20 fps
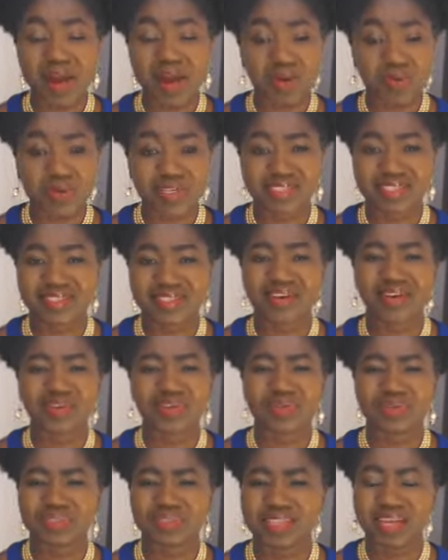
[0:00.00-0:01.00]
I always tell
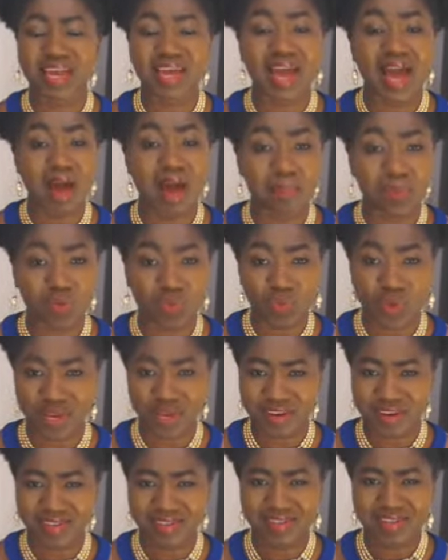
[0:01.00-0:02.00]
you, say, I'm a
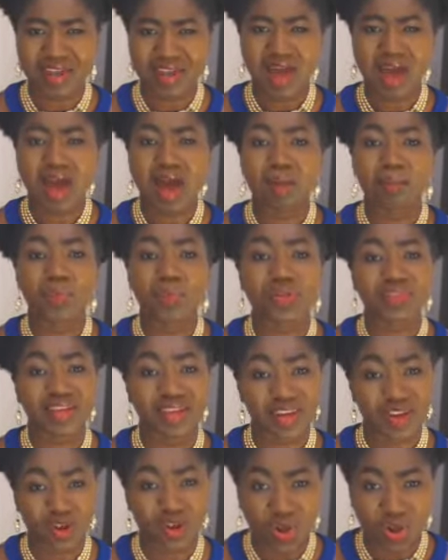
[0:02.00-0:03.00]
winner. I'm more
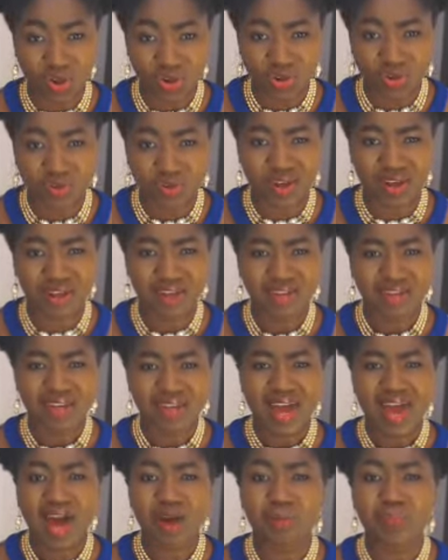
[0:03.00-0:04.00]
than a conqueror.
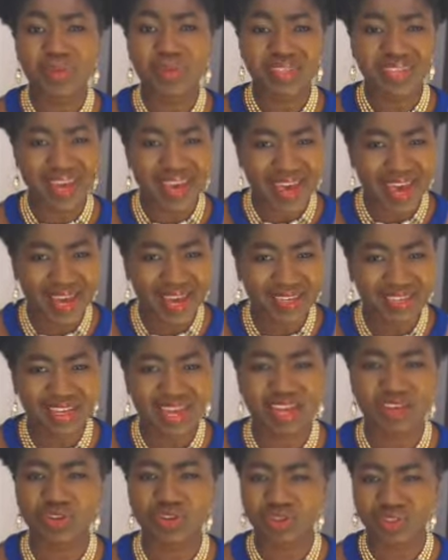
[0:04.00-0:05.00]
I'll be the head
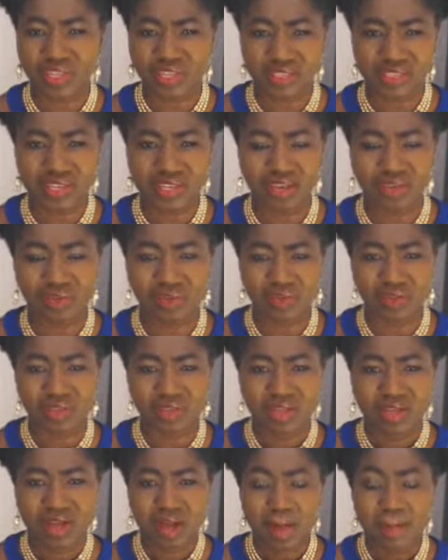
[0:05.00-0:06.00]
and not the tail.
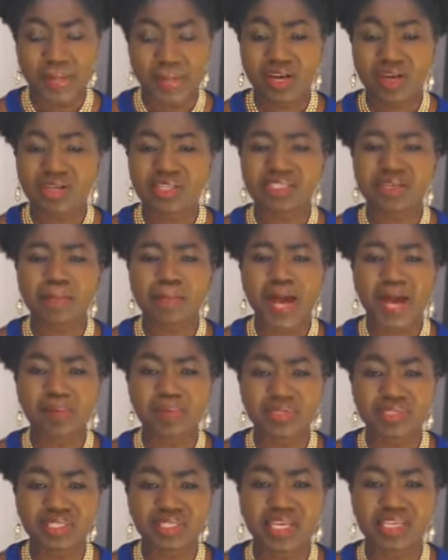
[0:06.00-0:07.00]
Because the
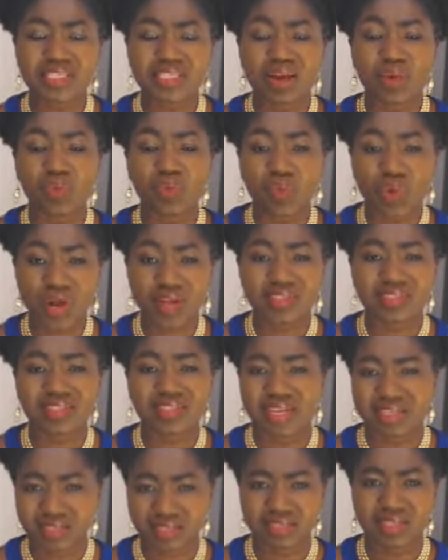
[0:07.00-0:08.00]
Bible says that words
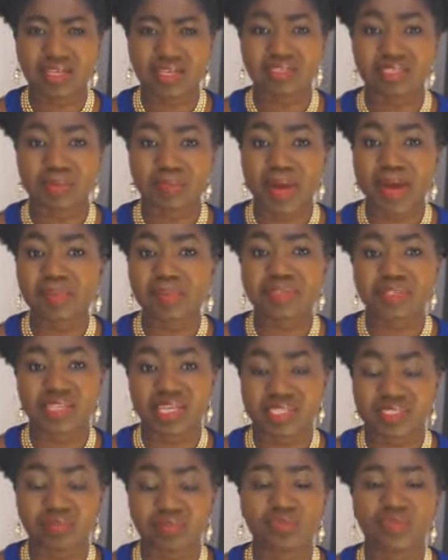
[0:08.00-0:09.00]
are seeds. The Bible
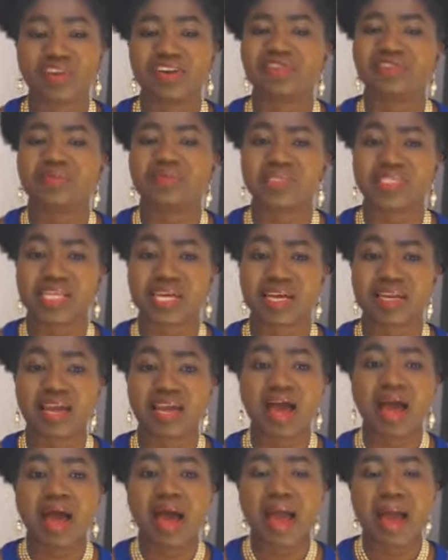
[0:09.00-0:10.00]
says in Proverbs that
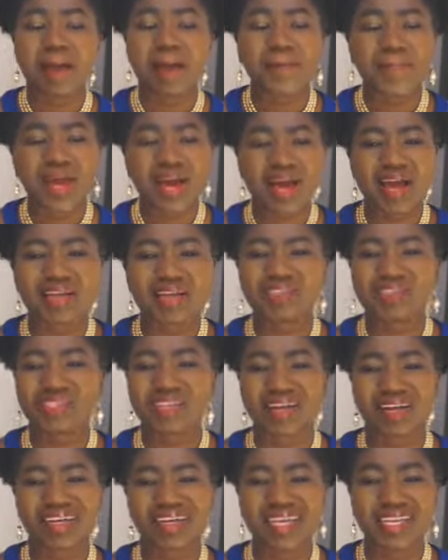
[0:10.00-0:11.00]
a man
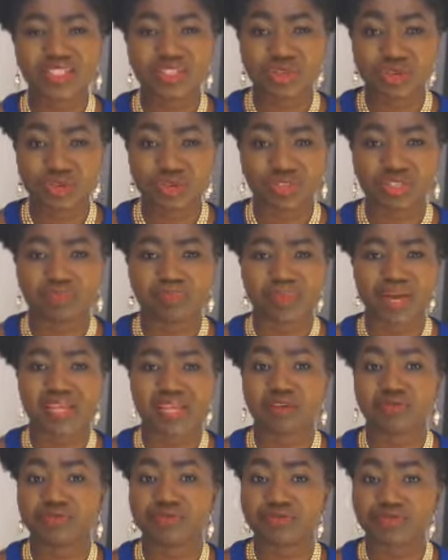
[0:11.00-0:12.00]
shall eat good by
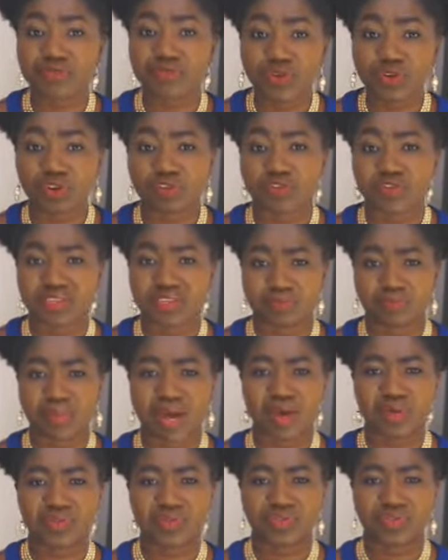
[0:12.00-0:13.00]
the fruit of his
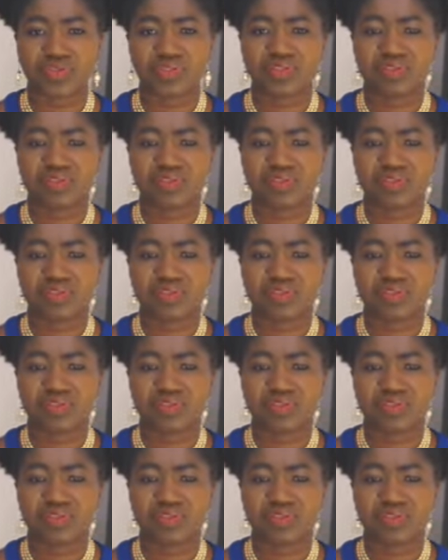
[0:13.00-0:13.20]
mouth.